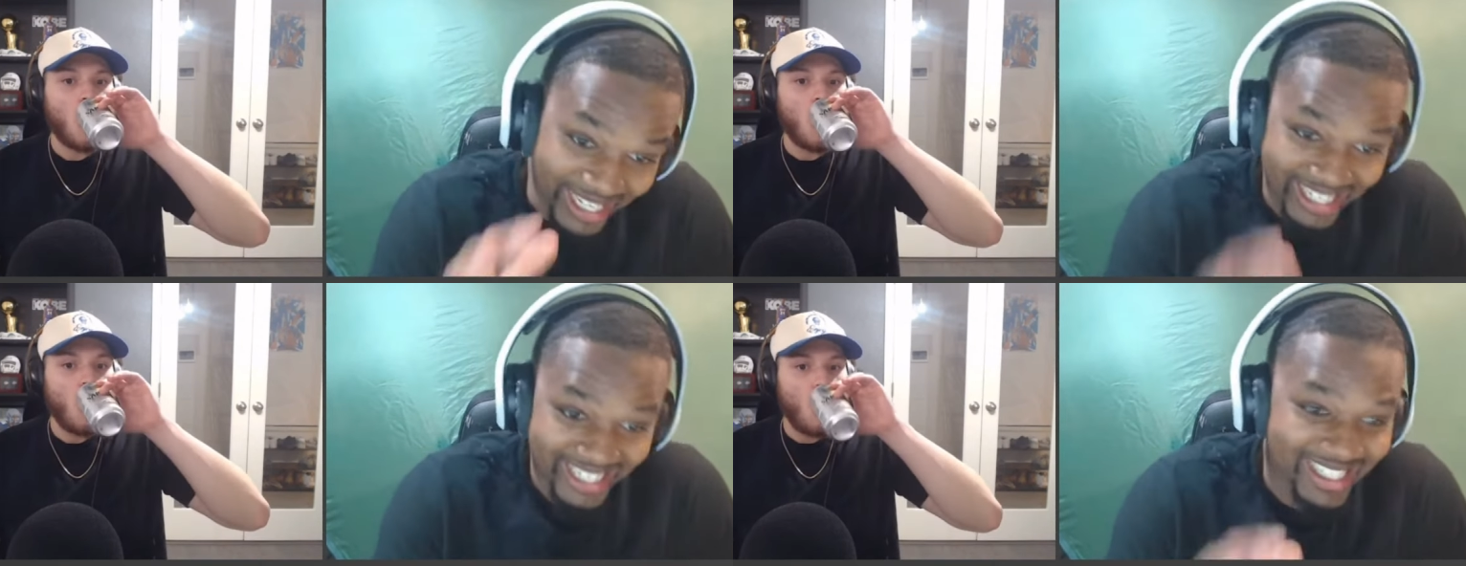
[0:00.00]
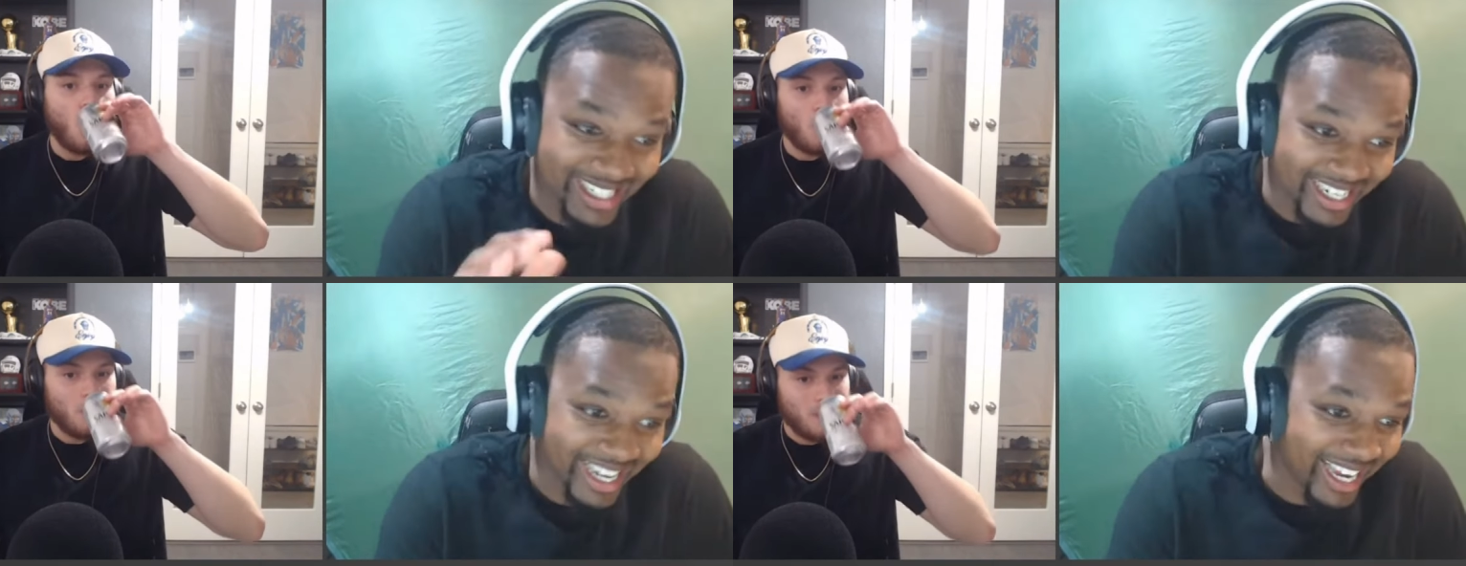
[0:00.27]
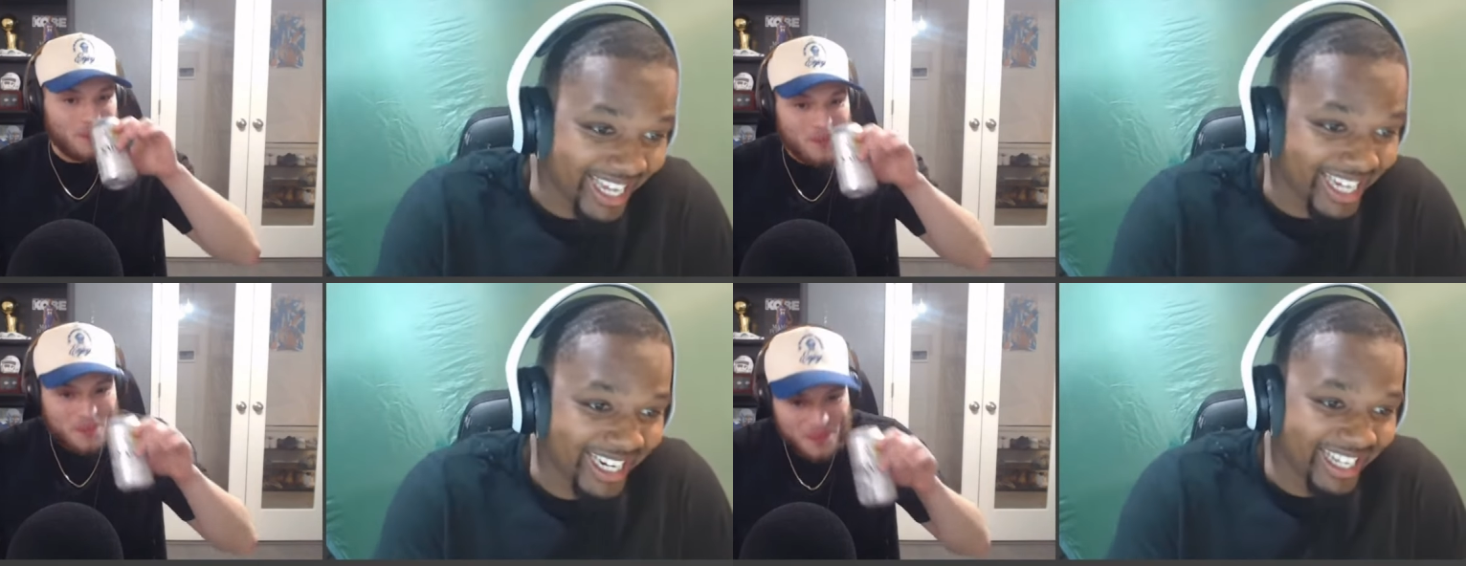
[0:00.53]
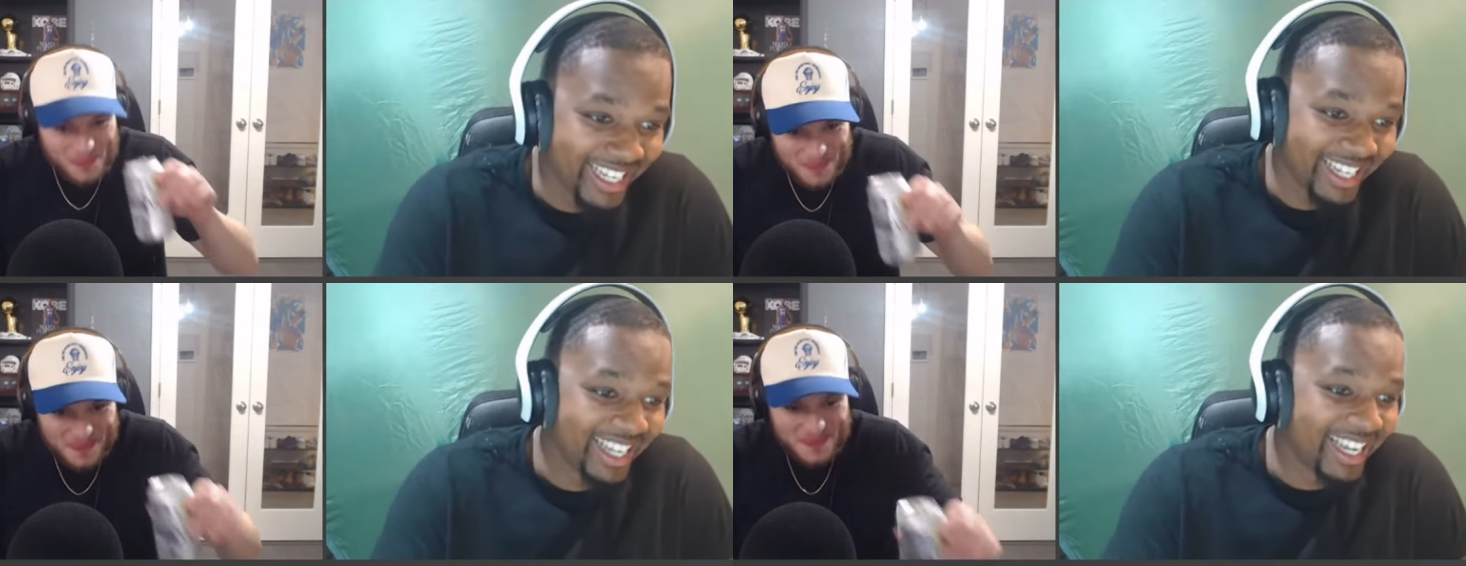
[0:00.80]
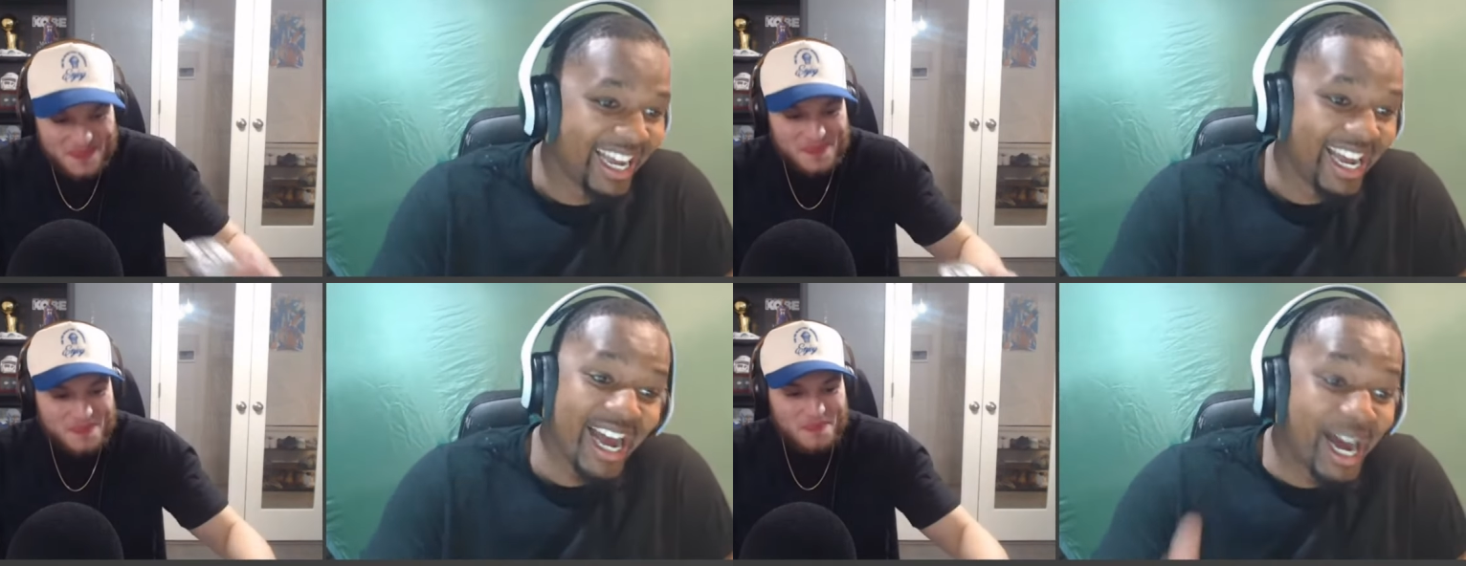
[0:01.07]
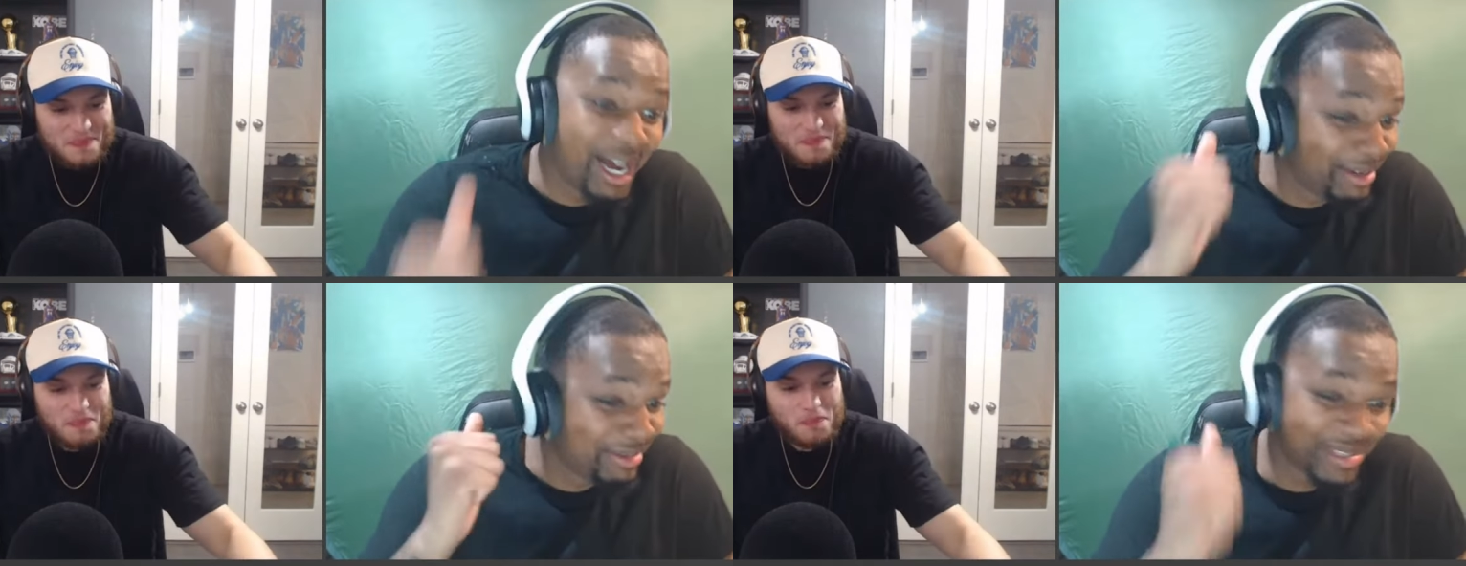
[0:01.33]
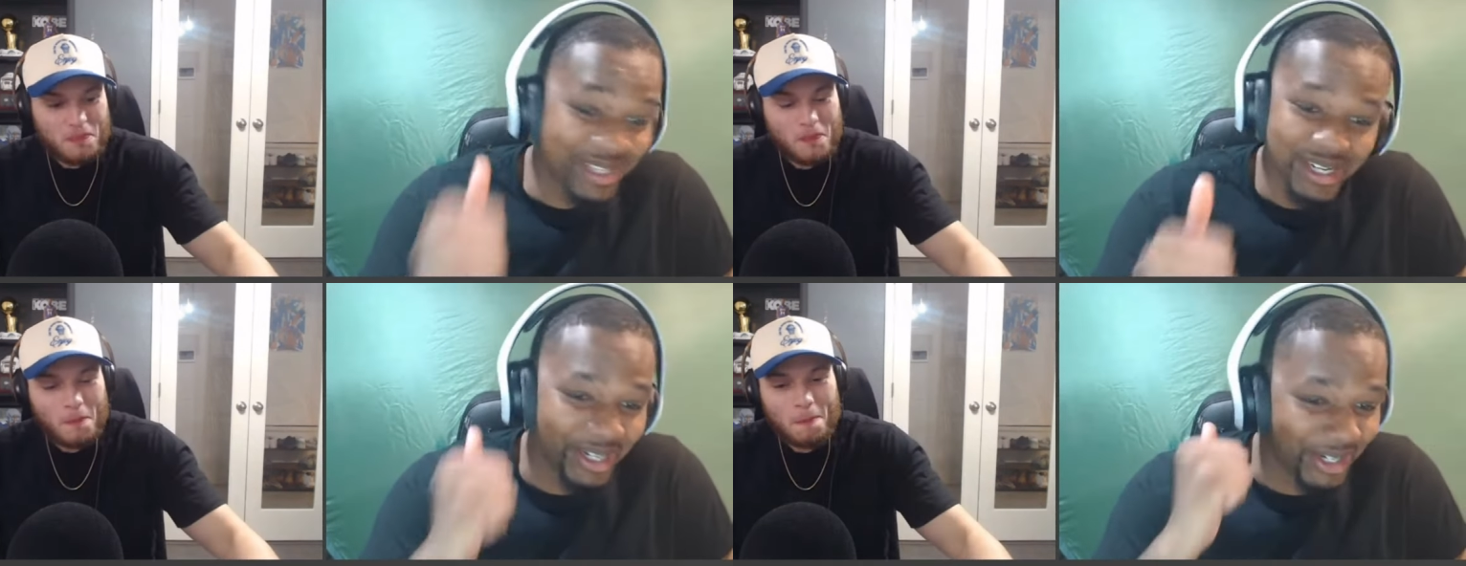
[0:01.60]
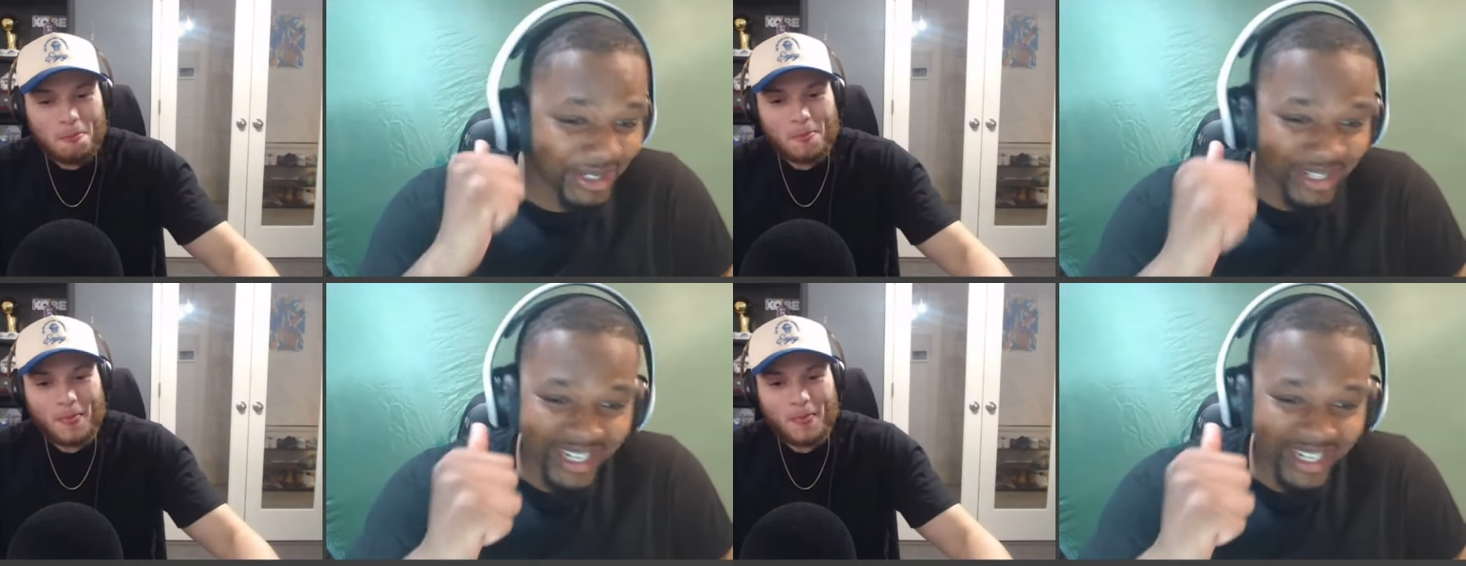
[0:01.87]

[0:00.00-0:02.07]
Speaker 1: being said, I'm so